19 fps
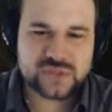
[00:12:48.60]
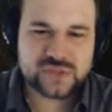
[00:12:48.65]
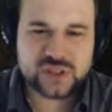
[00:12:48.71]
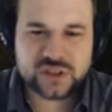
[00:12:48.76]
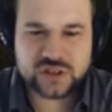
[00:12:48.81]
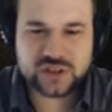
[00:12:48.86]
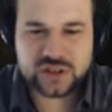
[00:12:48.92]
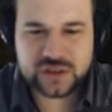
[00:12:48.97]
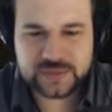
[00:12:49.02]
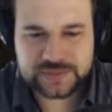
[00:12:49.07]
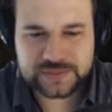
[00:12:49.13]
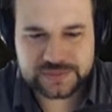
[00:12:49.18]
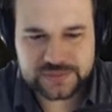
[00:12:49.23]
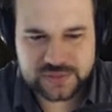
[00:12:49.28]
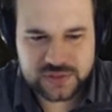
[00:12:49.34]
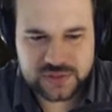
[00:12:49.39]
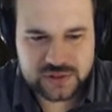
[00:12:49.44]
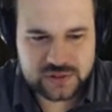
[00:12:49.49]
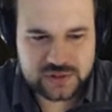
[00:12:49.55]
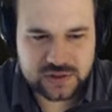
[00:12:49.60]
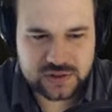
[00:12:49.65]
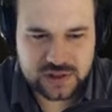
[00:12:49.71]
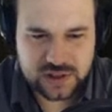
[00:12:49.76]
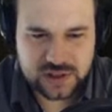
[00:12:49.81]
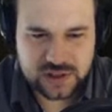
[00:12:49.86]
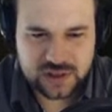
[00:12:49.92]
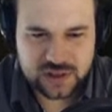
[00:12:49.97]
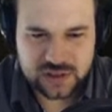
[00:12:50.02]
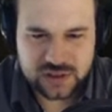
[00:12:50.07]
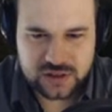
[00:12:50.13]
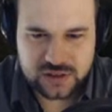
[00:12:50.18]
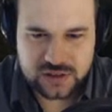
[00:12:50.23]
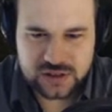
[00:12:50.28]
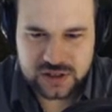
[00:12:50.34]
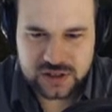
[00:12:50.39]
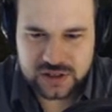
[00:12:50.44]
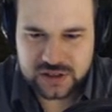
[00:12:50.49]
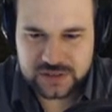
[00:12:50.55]
Yeah.
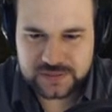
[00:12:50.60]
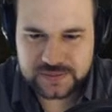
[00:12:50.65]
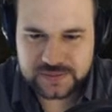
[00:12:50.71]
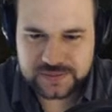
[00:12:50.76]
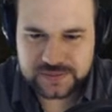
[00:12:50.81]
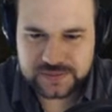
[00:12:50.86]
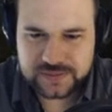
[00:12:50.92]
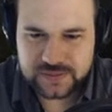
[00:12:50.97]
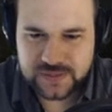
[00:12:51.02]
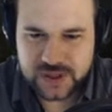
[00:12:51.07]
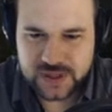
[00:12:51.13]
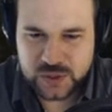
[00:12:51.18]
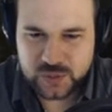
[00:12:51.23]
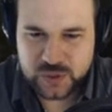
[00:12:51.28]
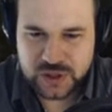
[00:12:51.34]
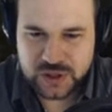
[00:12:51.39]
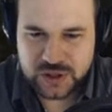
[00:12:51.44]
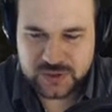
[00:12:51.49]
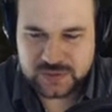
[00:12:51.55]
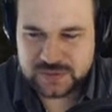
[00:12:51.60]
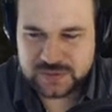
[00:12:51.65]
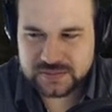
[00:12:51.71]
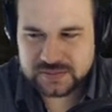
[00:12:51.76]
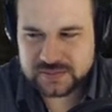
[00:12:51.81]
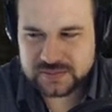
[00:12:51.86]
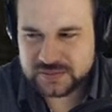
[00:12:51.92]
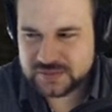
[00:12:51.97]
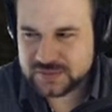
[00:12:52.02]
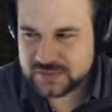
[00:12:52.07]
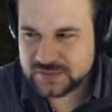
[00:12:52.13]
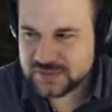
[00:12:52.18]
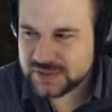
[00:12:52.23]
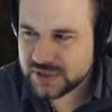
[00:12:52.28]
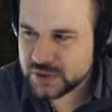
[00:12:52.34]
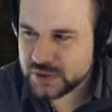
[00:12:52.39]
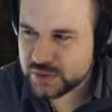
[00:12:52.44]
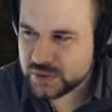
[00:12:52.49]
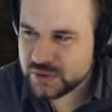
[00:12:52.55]
Okay. We
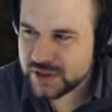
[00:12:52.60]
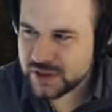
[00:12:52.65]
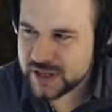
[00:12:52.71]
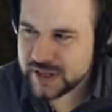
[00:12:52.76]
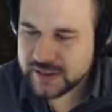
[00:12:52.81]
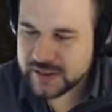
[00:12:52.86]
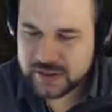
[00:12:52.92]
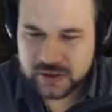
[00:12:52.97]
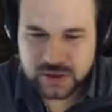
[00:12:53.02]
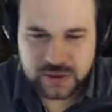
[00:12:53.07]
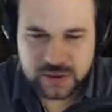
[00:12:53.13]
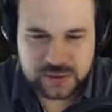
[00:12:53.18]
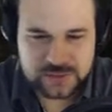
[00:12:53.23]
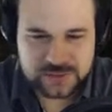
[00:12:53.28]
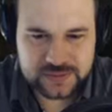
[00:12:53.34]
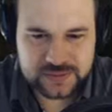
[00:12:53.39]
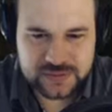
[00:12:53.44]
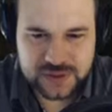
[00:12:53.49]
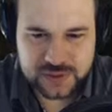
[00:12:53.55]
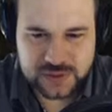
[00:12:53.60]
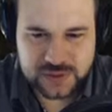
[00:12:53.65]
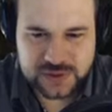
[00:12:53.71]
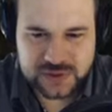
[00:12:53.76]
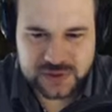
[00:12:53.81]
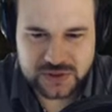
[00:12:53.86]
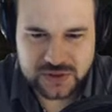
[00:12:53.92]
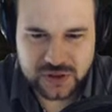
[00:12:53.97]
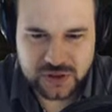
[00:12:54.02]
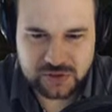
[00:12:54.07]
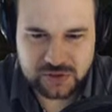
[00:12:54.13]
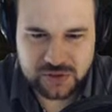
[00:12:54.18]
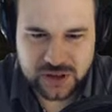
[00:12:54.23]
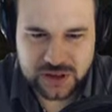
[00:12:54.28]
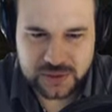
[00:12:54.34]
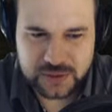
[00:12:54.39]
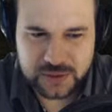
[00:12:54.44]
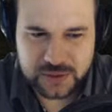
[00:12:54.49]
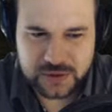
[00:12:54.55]
knew that though. That was not
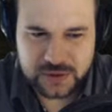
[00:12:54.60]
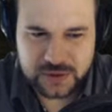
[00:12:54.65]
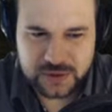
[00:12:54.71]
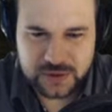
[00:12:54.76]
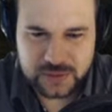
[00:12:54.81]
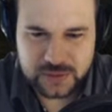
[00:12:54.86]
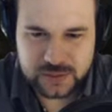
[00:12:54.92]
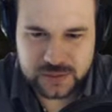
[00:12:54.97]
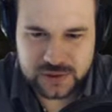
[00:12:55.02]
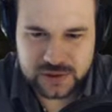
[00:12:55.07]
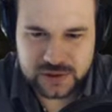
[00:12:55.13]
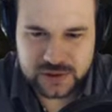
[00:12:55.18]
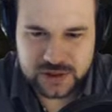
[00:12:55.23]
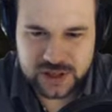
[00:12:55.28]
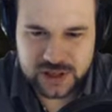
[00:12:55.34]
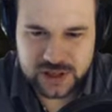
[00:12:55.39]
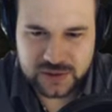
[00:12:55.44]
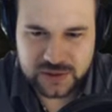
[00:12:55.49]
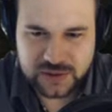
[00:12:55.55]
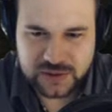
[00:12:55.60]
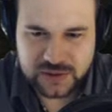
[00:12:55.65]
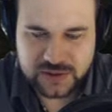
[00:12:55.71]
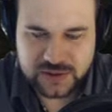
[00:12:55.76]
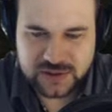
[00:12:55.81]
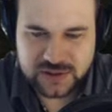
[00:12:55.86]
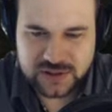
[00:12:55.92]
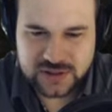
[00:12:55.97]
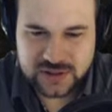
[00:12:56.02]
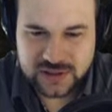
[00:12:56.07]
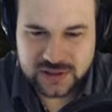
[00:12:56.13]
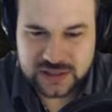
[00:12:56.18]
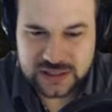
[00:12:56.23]
really worth it, but anyways.